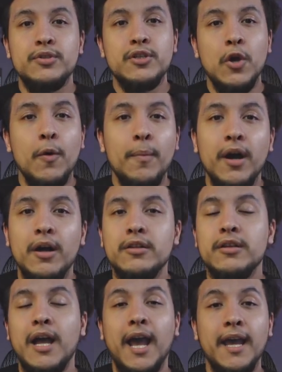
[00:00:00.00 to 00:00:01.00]

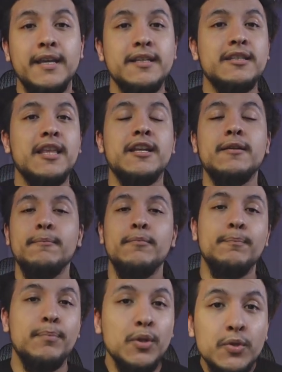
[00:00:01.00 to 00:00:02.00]
Snowball Ice, then a
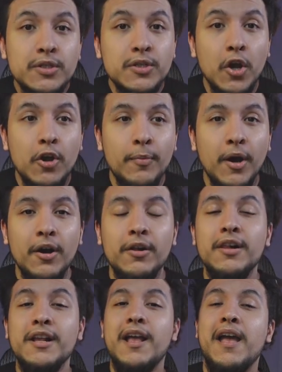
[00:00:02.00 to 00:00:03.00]
Blue
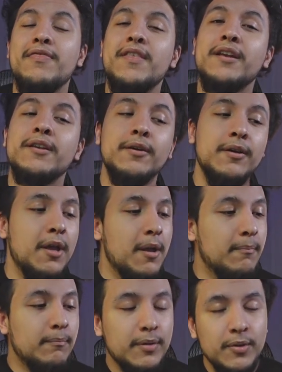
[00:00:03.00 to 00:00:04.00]
Snowball, and then a
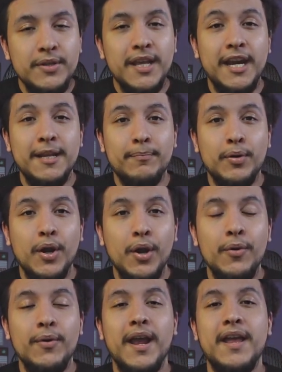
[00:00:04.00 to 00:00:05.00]
Blue Yeti
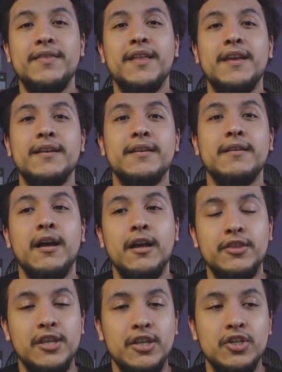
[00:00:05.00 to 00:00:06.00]
Pro, and then
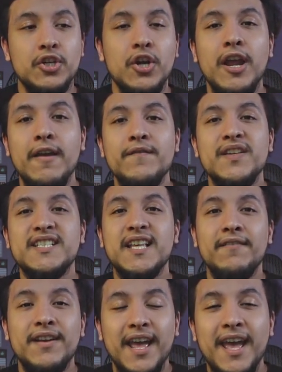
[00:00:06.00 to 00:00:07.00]
the Shure
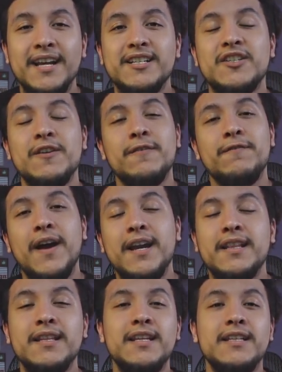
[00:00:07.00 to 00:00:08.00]
MV7X, to
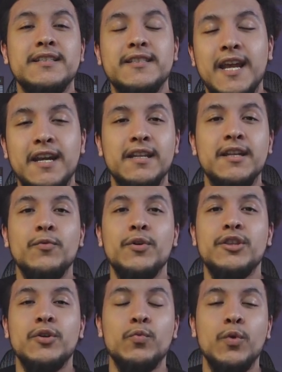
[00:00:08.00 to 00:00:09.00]
finally settling
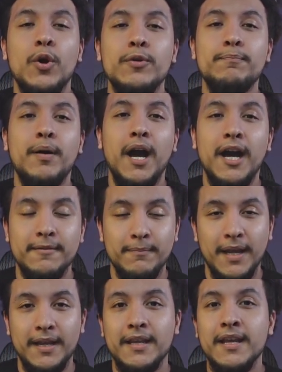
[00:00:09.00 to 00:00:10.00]
with the Rode
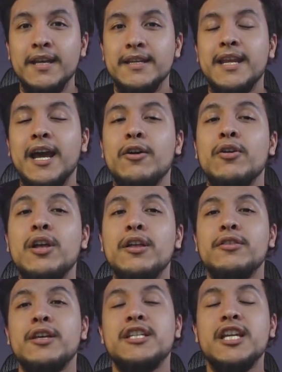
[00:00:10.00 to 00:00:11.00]
Podmic. Now,
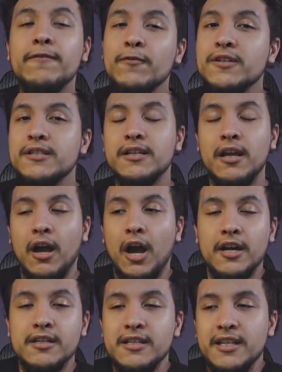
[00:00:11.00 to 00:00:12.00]
the difference,
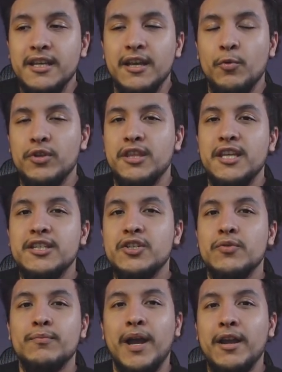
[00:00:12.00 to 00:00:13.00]
honestly, with these
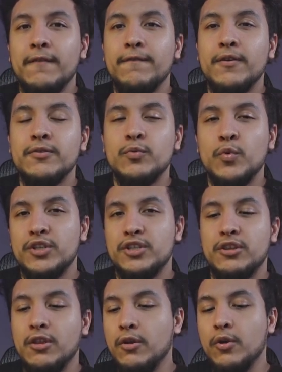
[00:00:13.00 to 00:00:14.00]
two microphones,
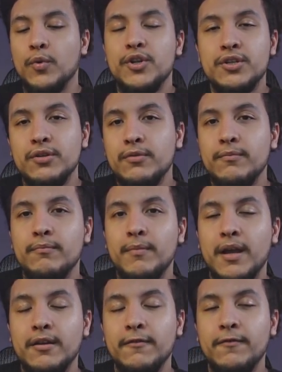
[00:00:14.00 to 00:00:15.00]
with the original
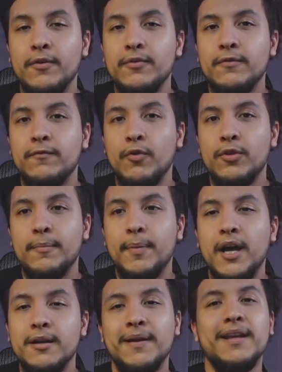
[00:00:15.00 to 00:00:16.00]
microphone for the
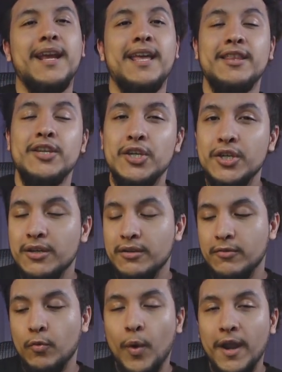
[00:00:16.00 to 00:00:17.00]
Podmic and the
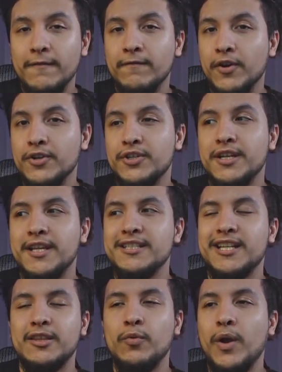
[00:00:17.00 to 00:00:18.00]
white version, is
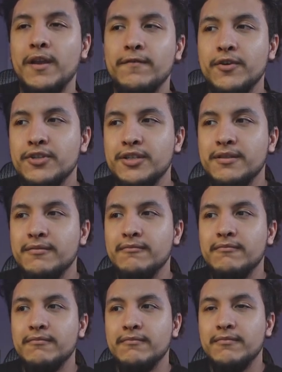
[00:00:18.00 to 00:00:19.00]
that the white version
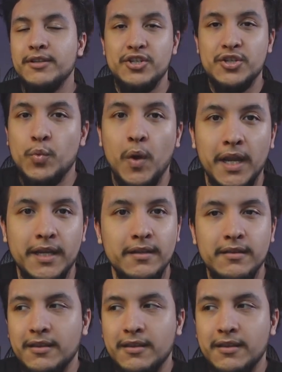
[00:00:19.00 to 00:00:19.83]
is just white.